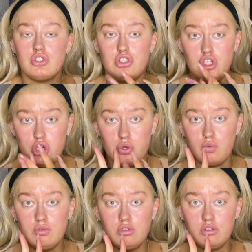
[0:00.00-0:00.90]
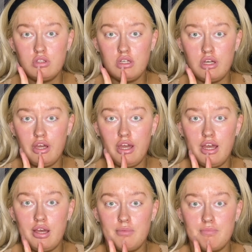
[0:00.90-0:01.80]
2,
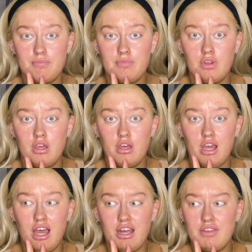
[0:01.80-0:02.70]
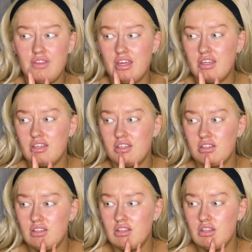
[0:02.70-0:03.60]
and I think
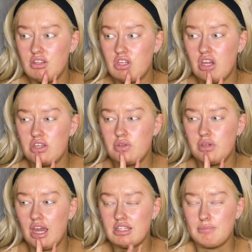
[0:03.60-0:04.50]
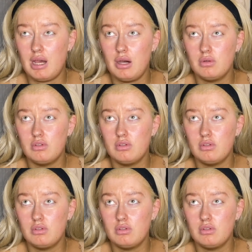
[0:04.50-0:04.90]
you get about